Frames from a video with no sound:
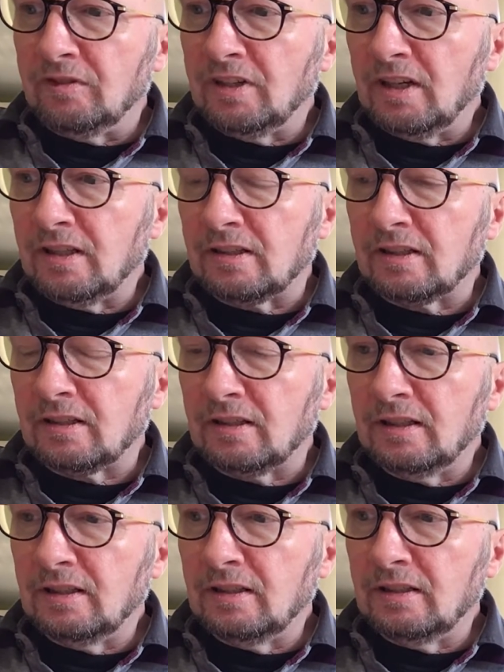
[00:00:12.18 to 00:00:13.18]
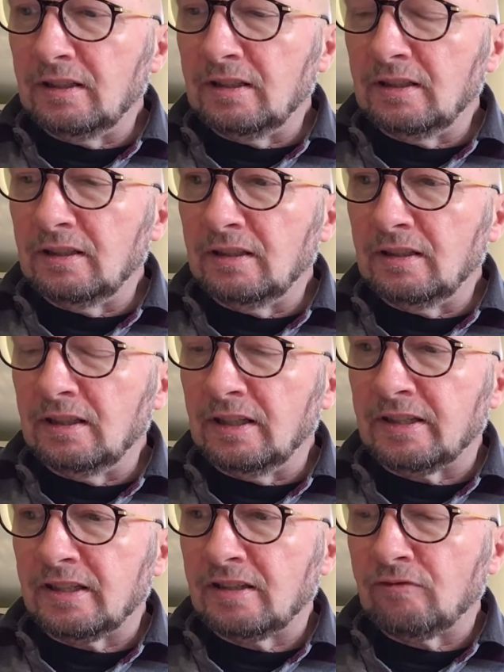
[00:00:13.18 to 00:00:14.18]
got a
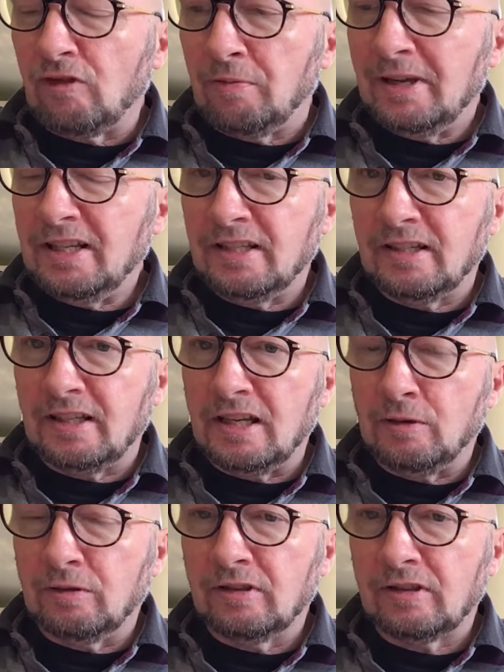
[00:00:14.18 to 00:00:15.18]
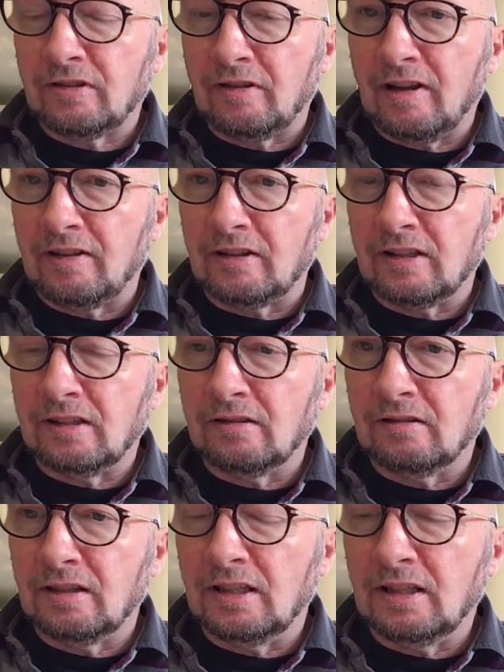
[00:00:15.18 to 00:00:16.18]
repeated sequence throughout
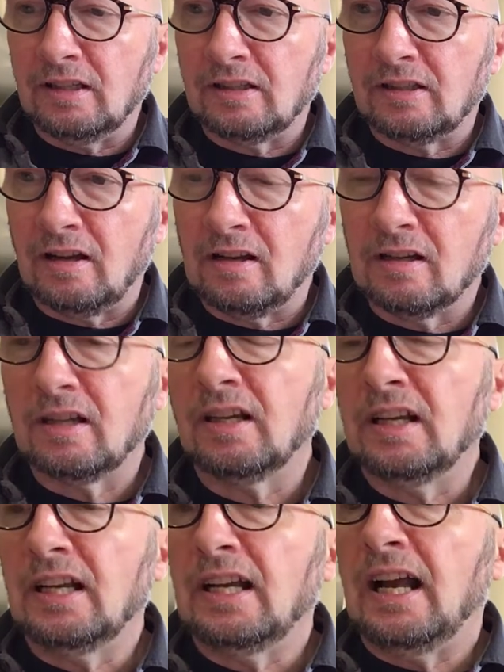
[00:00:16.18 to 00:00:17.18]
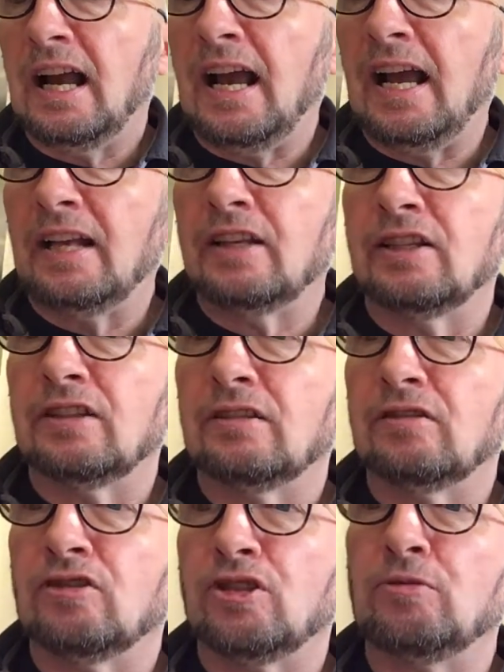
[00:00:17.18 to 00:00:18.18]
the song and
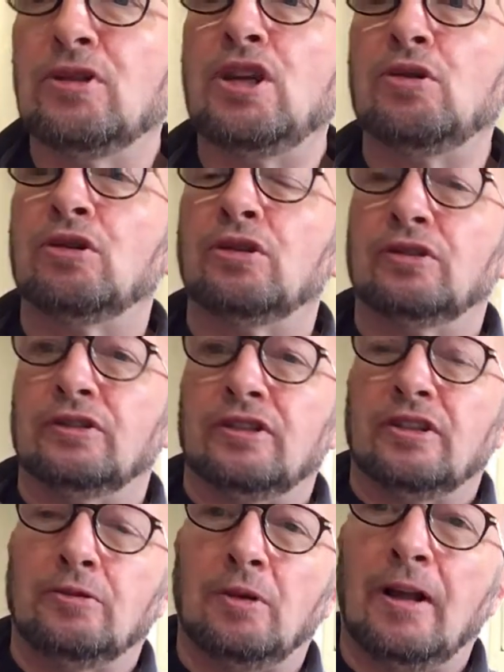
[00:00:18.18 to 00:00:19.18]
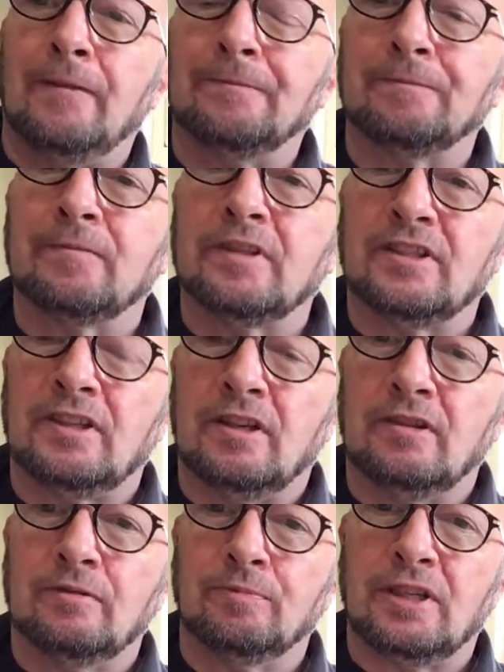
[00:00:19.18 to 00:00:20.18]
some new chords as well.
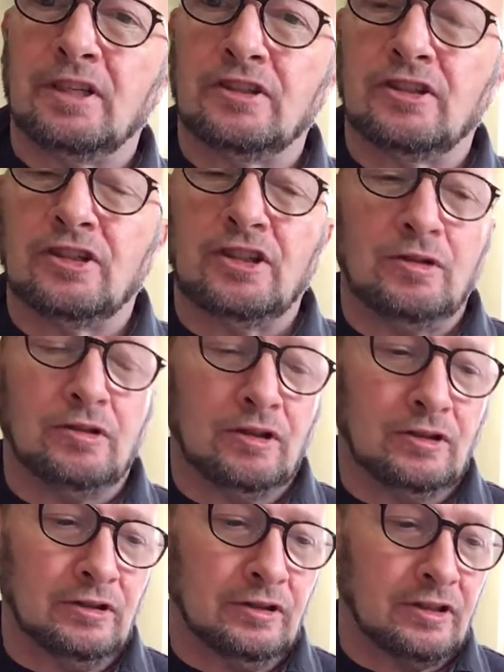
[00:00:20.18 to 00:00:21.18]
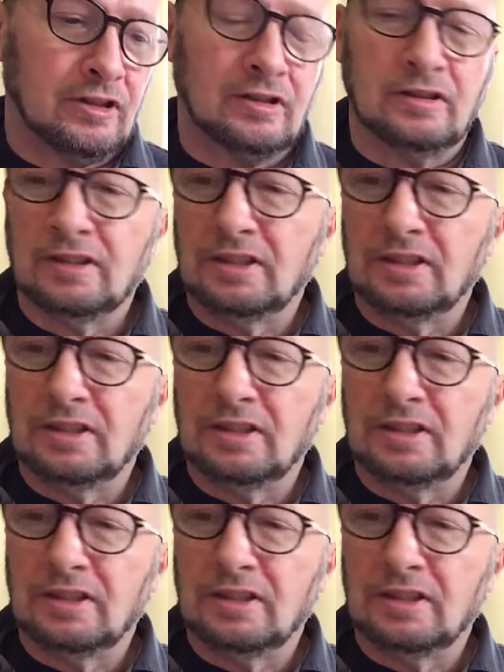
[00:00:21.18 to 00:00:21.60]
So because there's new chords,